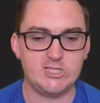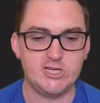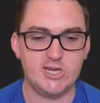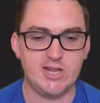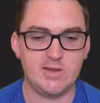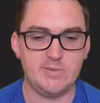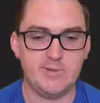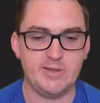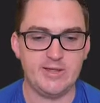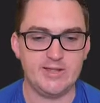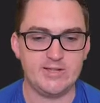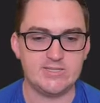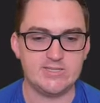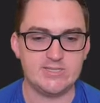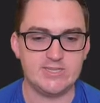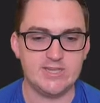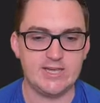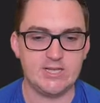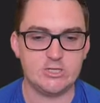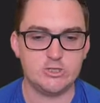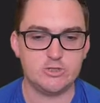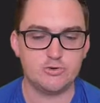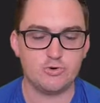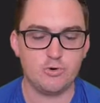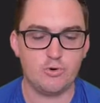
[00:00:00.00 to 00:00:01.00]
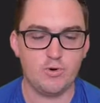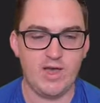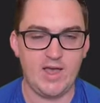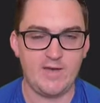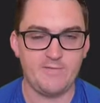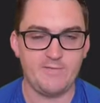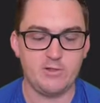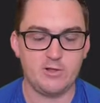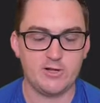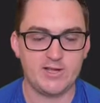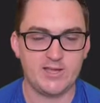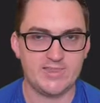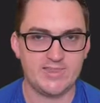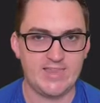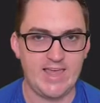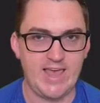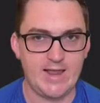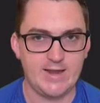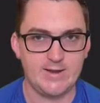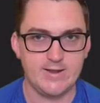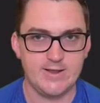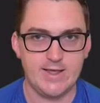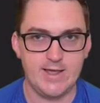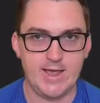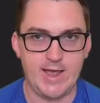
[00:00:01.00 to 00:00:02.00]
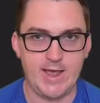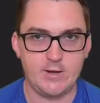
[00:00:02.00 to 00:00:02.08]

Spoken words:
Champions League draw, have a look at that,